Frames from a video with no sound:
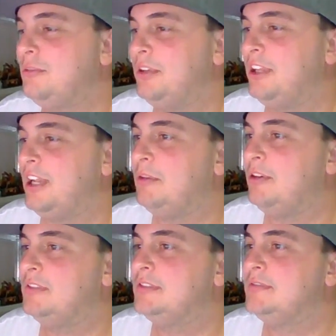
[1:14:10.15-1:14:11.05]
when you come
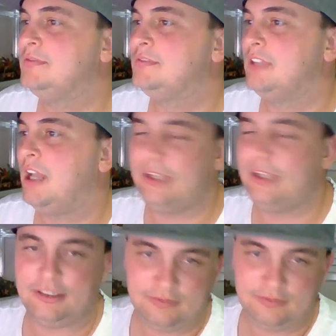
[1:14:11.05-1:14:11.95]
over. I
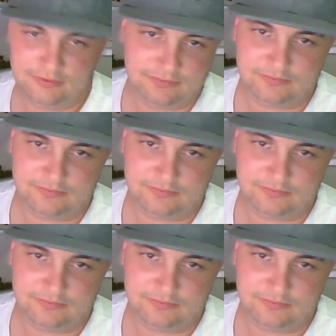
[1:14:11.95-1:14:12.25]
mean, what?